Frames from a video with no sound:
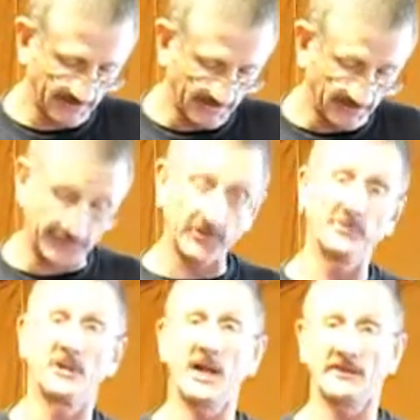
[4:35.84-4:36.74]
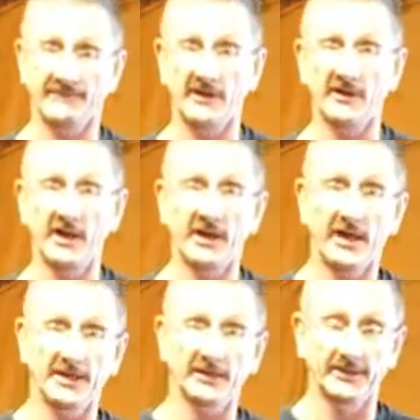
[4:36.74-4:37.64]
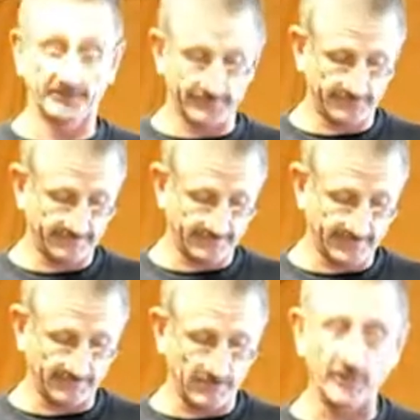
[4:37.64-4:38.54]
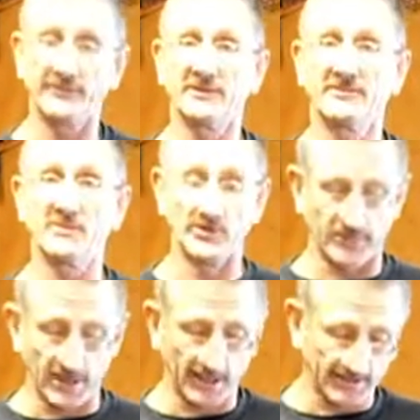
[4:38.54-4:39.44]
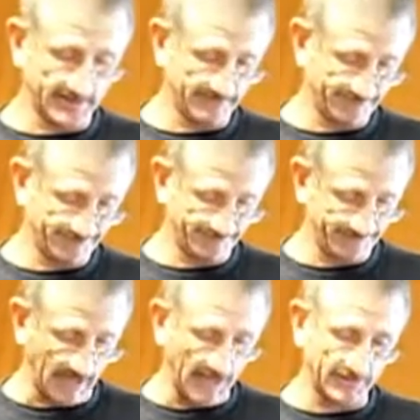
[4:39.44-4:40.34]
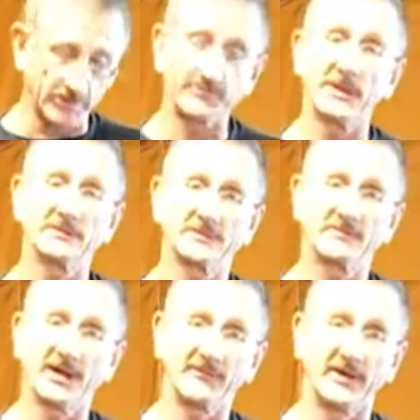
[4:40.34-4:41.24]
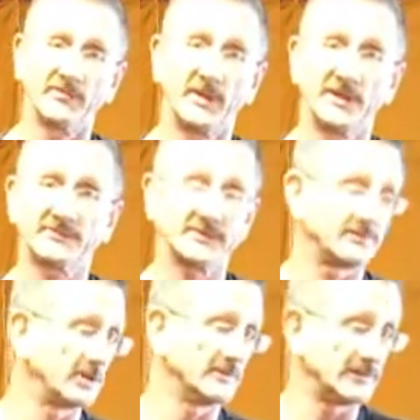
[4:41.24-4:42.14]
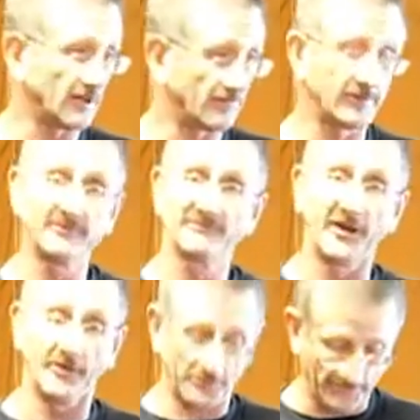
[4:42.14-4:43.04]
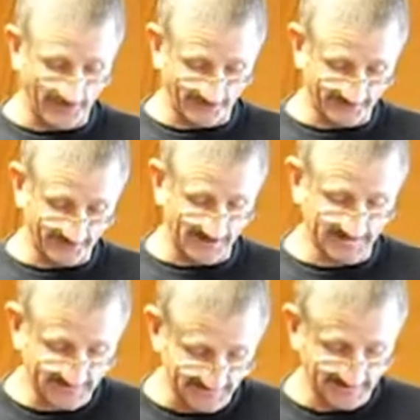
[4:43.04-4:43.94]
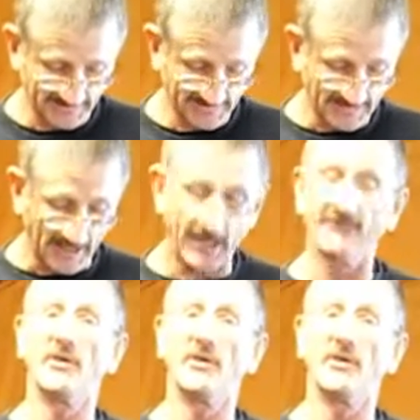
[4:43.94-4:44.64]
assuming I can figure out how to do the movie editing. I can do pictures, but I've never messed with a movie on the thing, so I have no